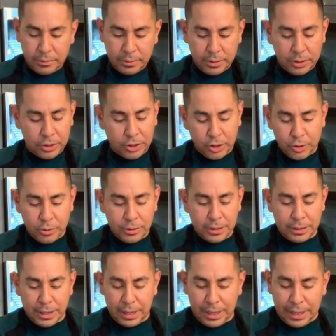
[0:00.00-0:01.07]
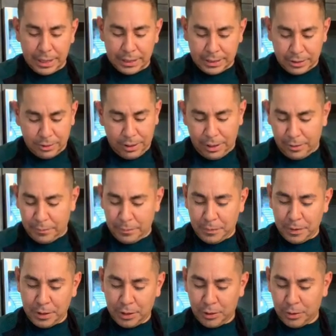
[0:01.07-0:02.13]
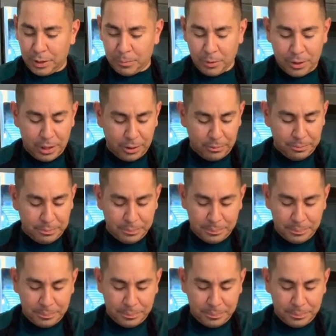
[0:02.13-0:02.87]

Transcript: Excuse that I still have cucumber there.